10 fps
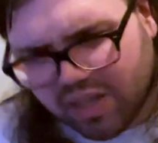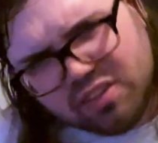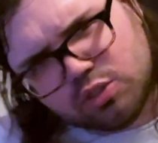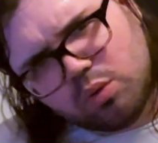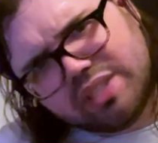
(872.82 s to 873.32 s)
the
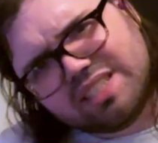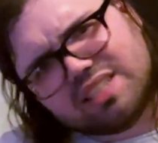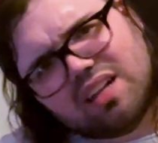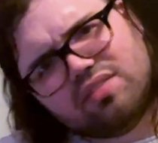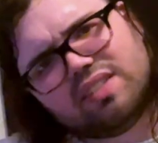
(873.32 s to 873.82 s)
story
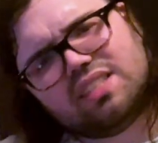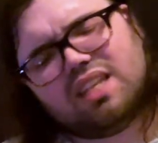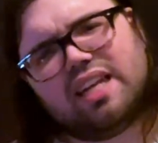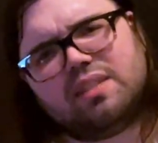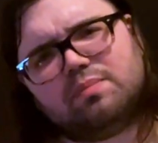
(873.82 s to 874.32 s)
itself is
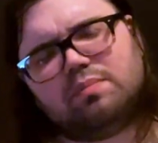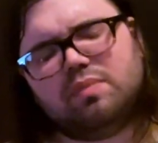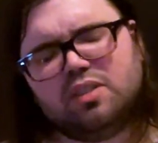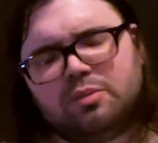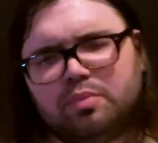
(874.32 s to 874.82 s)
like,
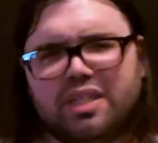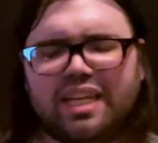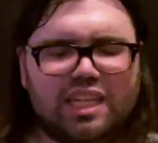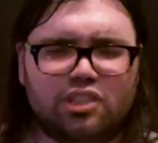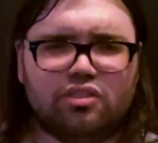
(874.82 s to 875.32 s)
it's pretty
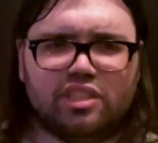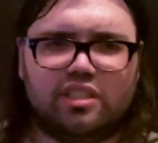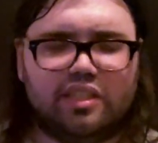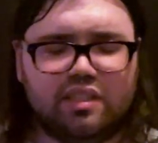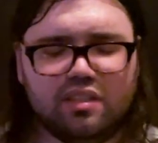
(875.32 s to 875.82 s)

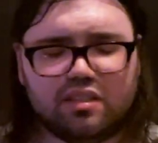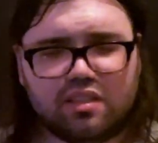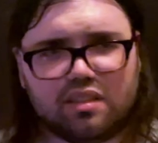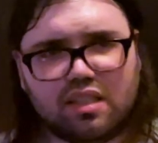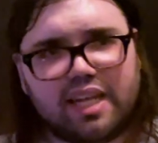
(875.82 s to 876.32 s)
interesting.
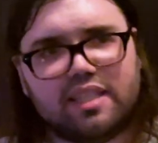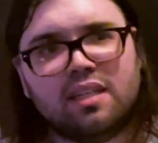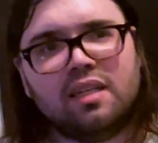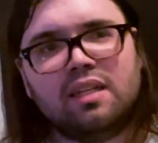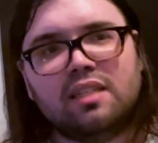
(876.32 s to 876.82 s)
It's
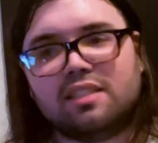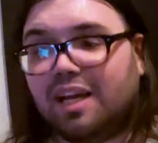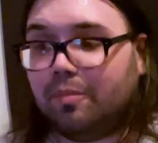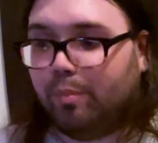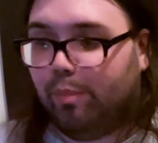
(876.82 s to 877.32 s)

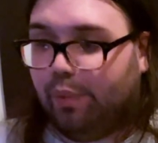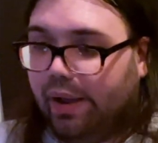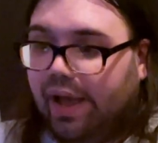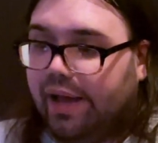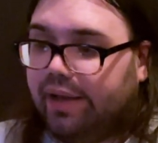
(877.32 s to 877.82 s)
not
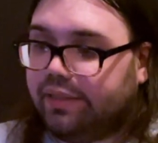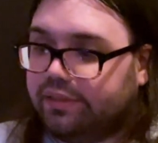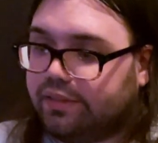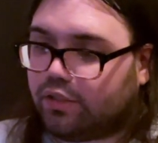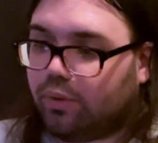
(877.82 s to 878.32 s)
bad, and
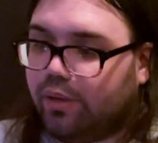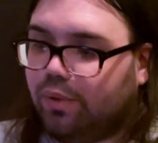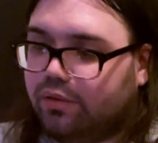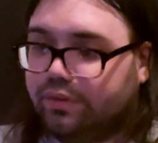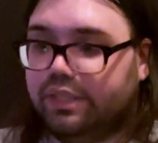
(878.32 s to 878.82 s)
it's quite
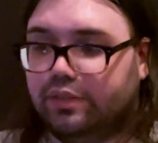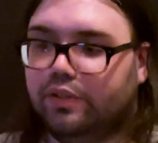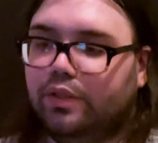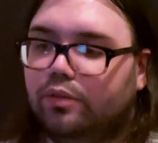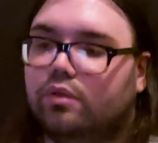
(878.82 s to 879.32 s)
well written
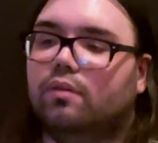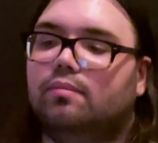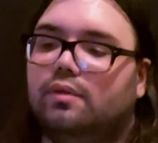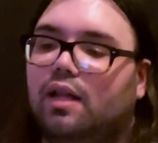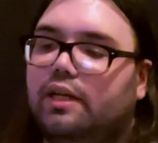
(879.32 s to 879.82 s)
too.
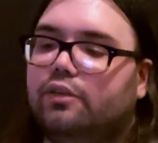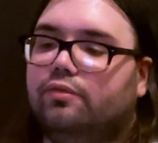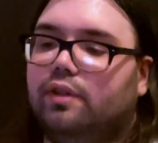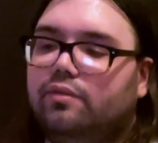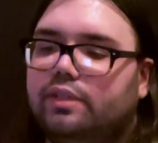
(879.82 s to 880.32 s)
A lot of good
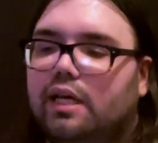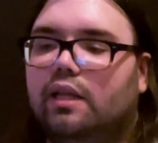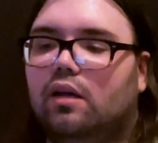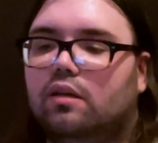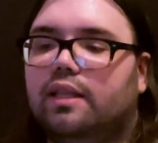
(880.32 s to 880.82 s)
fluff
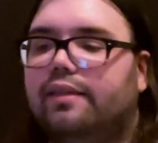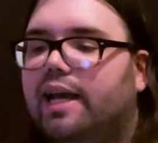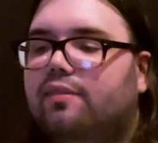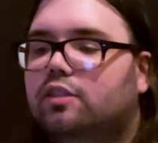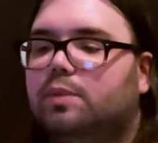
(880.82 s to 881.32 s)
dialogue that the
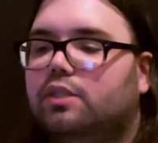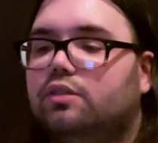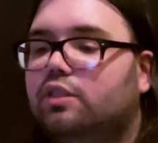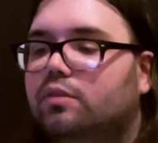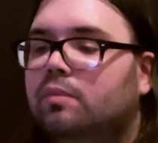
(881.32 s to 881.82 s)
average person
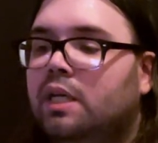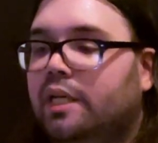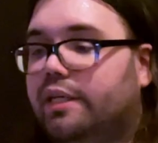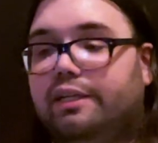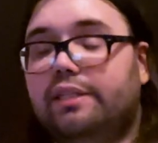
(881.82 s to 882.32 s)
could
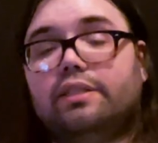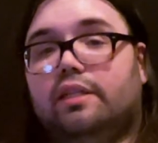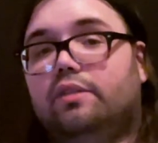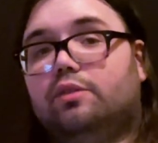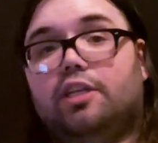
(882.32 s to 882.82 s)
easily
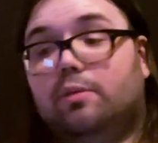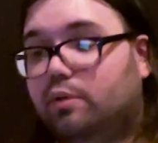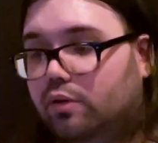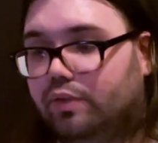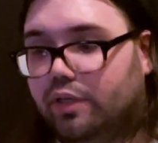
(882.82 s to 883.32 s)
skip over.